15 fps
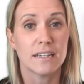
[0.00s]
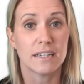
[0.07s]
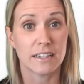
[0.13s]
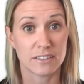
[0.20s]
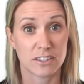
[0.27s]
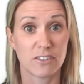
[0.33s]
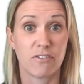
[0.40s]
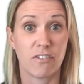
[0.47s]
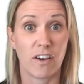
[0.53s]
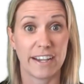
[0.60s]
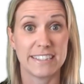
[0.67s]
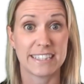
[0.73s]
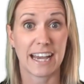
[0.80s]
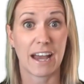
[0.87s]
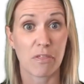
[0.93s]
to
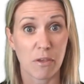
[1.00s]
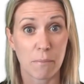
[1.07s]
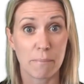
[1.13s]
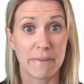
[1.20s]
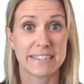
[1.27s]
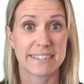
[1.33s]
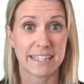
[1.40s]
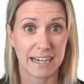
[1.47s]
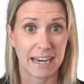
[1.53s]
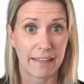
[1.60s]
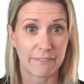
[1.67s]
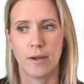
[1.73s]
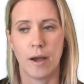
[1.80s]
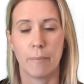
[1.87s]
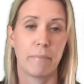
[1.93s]
find out the missing
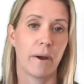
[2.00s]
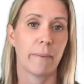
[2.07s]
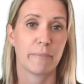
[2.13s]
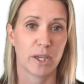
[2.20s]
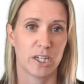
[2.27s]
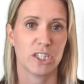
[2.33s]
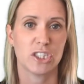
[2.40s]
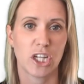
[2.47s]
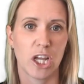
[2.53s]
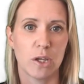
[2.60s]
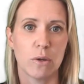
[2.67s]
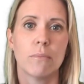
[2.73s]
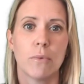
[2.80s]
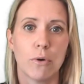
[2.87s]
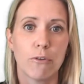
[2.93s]
length. But I'm going to show
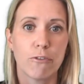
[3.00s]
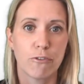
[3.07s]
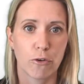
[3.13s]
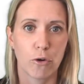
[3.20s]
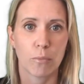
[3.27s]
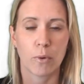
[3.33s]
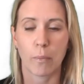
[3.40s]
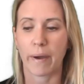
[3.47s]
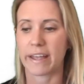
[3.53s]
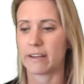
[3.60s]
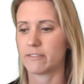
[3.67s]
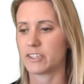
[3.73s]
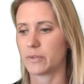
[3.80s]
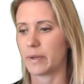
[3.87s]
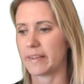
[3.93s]
you a more formal way
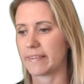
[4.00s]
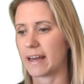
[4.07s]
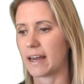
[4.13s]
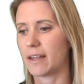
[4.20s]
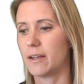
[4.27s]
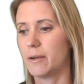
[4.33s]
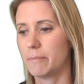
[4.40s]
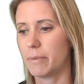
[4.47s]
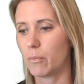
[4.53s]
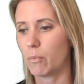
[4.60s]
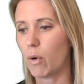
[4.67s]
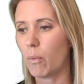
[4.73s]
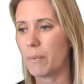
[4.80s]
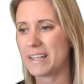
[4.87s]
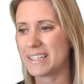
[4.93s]
of doing that. But
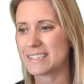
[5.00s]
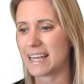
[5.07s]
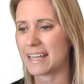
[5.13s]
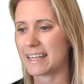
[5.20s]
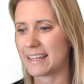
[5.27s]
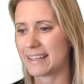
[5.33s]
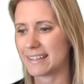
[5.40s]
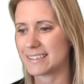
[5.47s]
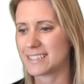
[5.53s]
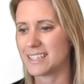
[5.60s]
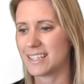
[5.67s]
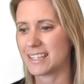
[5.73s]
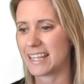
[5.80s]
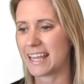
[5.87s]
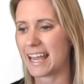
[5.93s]
what we're saying is
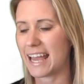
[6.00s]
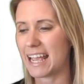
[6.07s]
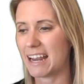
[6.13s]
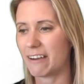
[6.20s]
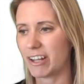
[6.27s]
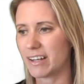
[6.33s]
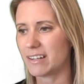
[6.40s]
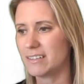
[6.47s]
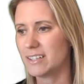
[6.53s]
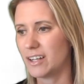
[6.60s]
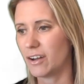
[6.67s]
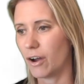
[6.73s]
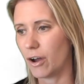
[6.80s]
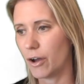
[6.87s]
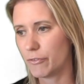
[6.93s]
that the area
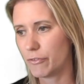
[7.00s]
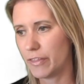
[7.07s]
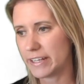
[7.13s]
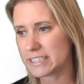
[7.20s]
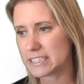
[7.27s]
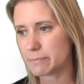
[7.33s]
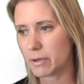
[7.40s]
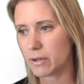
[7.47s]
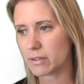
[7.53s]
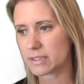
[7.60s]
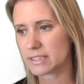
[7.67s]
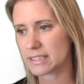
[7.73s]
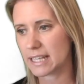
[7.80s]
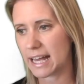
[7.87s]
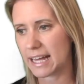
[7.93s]
of this
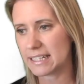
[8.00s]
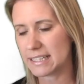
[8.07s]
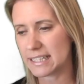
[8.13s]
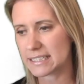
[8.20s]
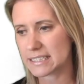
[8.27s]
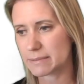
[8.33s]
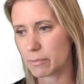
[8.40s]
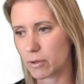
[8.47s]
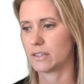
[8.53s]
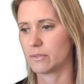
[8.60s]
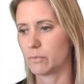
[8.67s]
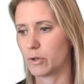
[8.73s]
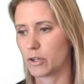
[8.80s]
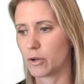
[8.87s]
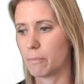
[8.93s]
box and this
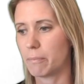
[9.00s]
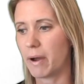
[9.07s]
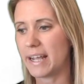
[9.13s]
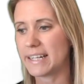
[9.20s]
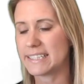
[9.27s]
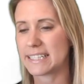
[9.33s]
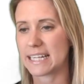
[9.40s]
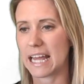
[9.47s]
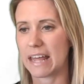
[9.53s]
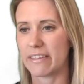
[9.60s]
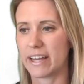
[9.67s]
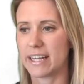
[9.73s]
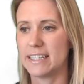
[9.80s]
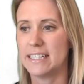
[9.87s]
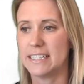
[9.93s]
box would combine
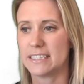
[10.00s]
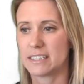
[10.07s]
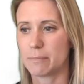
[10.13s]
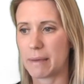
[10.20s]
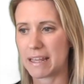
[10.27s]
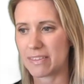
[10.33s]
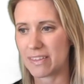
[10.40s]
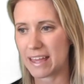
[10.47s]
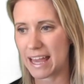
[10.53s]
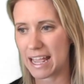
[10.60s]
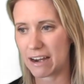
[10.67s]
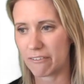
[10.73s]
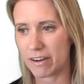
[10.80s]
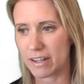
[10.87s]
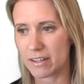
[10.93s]
together to make the
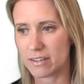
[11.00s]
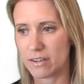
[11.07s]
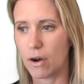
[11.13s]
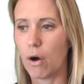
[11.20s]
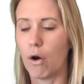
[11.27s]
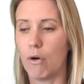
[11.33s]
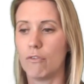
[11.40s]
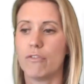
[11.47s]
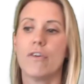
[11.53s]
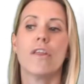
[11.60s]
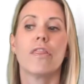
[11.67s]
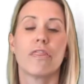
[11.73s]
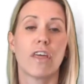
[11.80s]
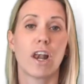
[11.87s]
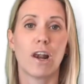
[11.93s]
area of
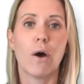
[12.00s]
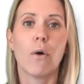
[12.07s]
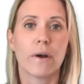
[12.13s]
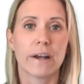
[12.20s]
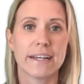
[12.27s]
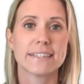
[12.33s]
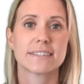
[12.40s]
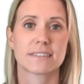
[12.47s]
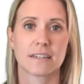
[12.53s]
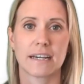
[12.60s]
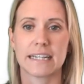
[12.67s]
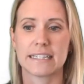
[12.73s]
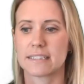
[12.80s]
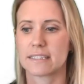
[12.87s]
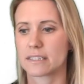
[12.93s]
the longest
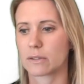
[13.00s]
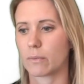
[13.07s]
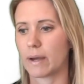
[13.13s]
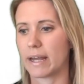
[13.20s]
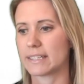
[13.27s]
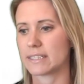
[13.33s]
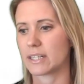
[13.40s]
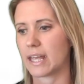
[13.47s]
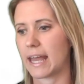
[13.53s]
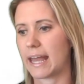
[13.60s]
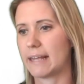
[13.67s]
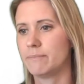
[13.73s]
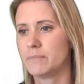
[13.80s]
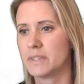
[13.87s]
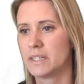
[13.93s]
side squared,
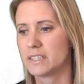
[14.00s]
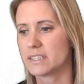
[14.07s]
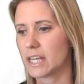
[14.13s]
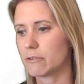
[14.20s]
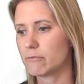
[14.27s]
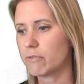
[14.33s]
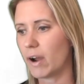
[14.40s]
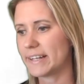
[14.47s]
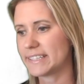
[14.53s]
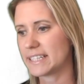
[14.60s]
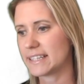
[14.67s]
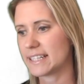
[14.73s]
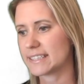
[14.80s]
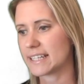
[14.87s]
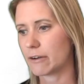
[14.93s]
okay? So
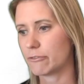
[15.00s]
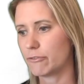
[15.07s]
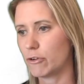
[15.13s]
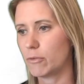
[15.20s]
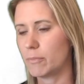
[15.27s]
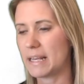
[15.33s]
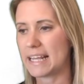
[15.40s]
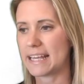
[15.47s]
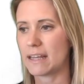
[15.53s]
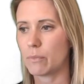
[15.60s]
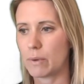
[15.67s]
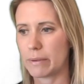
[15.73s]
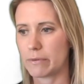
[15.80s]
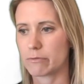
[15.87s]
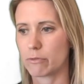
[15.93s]
writing this out formally,
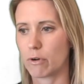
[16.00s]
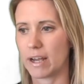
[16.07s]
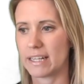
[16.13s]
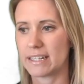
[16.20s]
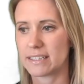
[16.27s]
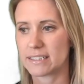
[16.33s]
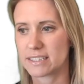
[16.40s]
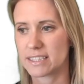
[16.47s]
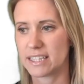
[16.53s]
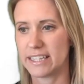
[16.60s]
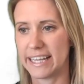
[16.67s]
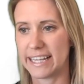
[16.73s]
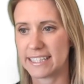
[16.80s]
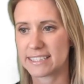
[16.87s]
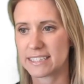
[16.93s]
we would write
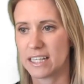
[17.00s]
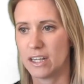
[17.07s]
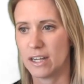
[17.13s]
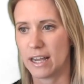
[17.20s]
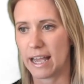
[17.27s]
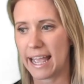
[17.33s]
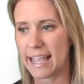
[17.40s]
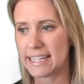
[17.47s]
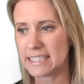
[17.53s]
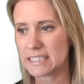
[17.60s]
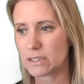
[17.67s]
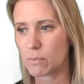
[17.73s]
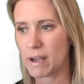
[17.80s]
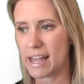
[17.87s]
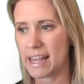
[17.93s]
this. A
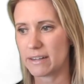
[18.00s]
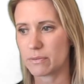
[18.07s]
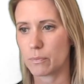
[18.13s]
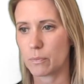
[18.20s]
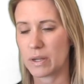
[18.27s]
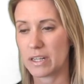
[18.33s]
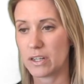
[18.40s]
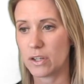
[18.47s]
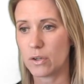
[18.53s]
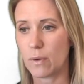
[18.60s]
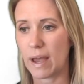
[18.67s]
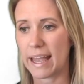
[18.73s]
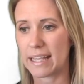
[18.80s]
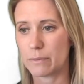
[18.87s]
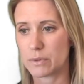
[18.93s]
squared, we
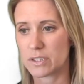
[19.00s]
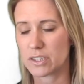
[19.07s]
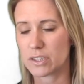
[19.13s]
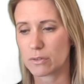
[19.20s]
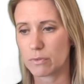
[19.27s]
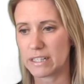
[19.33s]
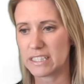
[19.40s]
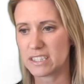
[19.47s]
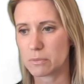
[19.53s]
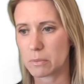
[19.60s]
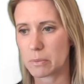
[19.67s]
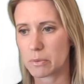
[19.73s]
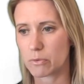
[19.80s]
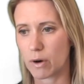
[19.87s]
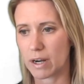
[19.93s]
knew A was 3, so
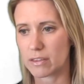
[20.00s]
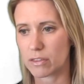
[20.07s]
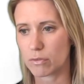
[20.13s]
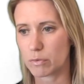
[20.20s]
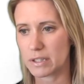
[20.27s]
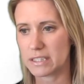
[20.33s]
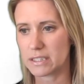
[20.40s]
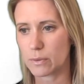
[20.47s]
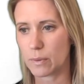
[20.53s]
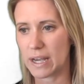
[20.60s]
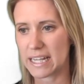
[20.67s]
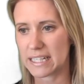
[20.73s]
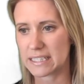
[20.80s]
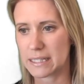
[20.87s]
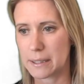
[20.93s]
we would write 3
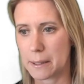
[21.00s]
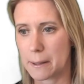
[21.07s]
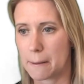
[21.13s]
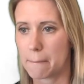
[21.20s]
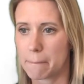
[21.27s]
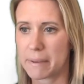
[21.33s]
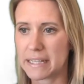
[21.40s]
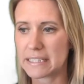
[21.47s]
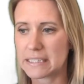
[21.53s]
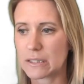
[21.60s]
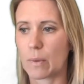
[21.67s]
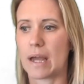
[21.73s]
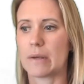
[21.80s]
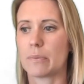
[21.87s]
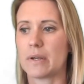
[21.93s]
squared. B
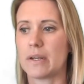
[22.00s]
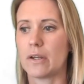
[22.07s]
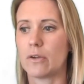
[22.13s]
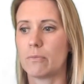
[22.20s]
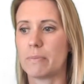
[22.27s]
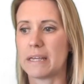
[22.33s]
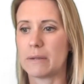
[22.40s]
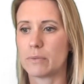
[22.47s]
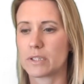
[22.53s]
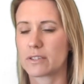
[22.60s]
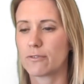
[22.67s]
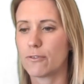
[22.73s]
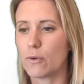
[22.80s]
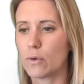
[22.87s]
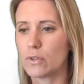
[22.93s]
squared, we knew B
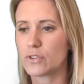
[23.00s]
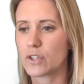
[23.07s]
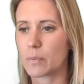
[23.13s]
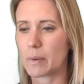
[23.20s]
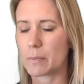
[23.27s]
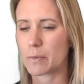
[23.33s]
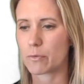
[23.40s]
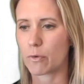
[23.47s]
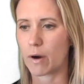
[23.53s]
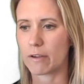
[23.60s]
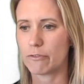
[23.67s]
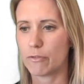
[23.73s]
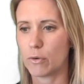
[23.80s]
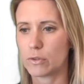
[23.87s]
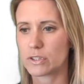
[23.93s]
was 4, so we would
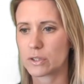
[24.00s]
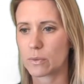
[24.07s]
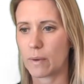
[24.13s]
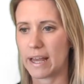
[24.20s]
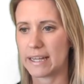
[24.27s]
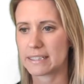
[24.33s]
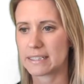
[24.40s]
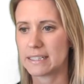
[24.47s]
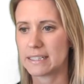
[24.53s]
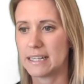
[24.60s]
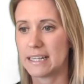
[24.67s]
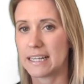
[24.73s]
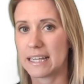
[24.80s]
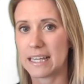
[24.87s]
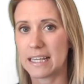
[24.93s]
write 4 squared,
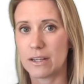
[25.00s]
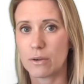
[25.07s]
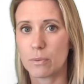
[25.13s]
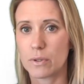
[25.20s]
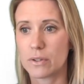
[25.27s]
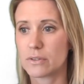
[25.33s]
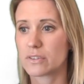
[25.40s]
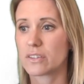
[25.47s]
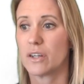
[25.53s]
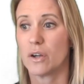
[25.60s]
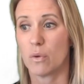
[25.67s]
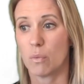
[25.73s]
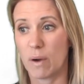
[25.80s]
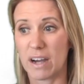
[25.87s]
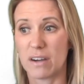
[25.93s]
equals,
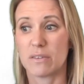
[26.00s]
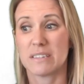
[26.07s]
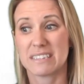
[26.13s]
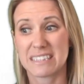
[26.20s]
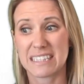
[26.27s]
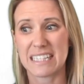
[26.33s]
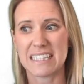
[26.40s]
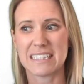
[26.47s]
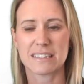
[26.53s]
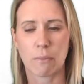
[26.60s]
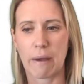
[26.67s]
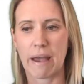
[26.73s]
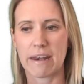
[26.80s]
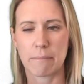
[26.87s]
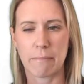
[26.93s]
well, C
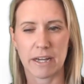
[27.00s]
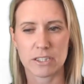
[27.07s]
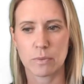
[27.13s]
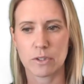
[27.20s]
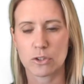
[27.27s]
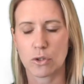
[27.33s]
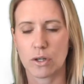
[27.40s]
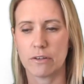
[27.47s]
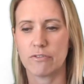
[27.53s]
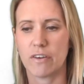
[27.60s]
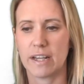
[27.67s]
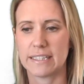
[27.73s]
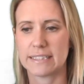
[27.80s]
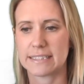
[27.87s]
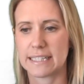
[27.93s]
squared, imagine we're trying to
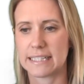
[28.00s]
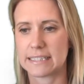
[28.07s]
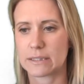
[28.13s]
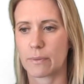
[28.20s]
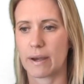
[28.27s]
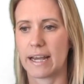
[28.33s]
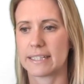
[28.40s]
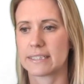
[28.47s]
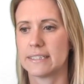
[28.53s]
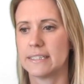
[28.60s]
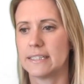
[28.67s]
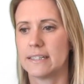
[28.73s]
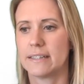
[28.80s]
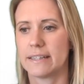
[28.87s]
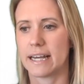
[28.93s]
find C squared.
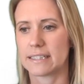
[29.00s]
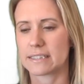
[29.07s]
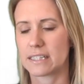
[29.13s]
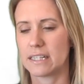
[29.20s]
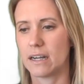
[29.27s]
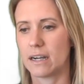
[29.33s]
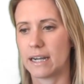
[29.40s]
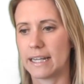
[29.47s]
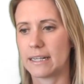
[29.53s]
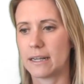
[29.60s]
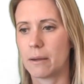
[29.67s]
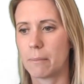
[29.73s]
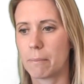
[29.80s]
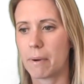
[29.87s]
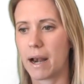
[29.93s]
That's
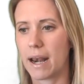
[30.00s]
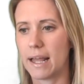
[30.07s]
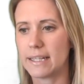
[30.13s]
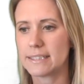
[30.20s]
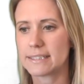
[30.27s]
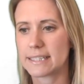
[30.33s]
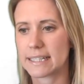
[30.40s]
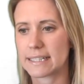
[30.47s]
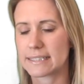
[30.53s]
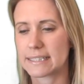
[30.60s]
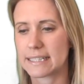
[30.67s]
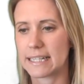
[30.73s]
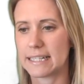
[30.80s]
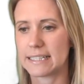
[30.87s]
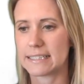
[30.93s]
9 plus
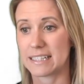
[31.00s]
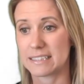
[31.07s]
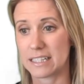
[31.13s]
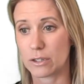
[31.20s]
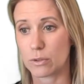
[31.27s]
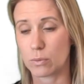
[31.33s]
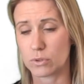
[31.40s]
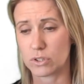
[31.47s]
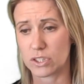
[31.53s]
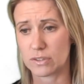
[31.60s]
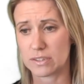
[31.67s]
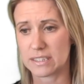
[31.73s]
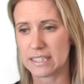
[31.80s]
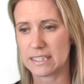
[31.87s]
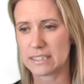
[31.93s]
16 is equal to
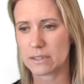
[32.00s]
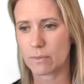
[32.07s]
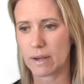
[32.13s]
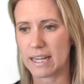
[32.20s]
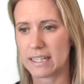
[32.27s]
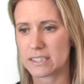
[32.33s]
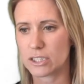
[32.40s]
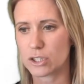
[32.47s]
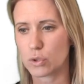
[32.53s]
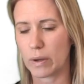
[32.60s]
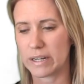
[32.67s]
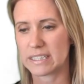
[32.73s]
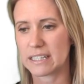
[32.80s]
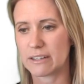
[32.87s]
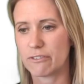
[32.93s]
C squared,
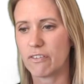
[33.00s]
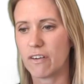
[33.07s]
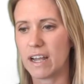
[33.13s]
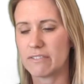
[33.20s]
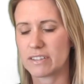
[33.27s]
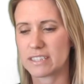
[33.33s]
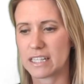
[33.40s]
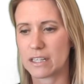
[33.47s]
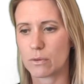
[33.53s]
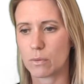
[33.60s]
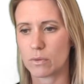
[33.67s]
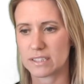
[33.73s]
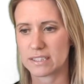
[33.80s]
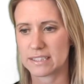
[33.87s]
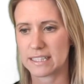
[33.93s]
25 is
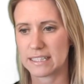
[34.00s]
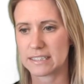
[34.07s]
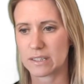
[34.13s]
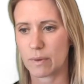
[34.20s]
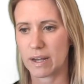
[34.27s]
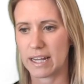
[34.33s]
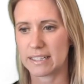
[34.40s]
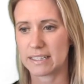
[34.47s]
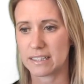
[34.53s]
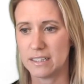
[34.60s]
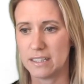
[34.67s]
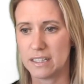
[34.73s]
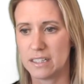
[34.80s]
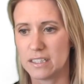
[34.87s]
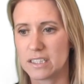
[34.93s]
equal to C squared.
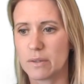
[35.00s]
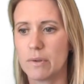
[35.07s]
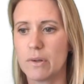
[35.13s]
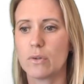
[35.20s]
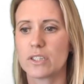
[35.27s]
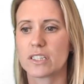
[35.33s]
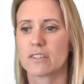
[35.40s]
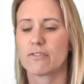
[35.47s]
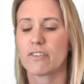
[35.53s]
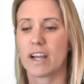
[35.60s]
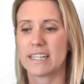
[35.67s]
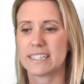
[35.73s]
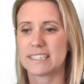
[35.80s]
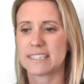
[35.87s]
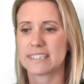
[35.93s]
So in order to
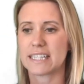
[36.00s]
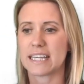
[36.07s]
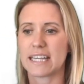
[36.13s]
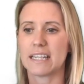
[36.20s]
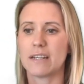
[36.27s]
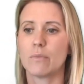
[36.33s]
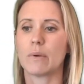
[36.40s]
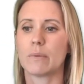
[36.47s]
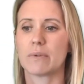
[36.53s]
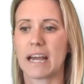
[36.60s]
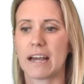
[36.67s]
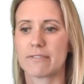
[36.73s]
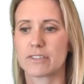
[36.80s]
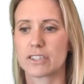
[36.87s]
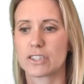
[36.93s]
find C, we would
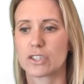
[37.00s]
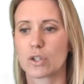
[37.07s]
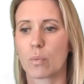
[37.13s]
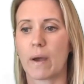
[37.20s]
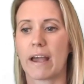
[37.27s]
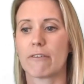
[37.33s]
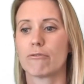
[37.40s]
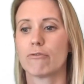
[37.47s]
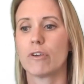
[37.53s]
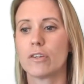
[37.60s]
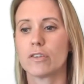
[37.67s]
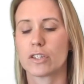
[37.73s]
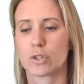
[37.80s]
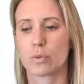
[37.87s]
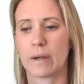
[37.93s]
have to square
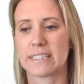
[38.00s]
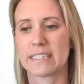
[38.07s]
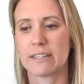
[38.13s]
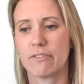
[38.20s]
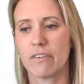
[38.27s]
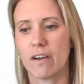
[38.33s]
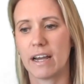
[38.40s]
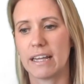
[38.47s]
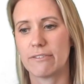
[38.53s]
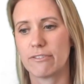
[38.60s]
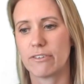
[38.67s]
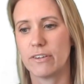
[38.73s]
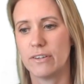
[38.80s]
root the 25,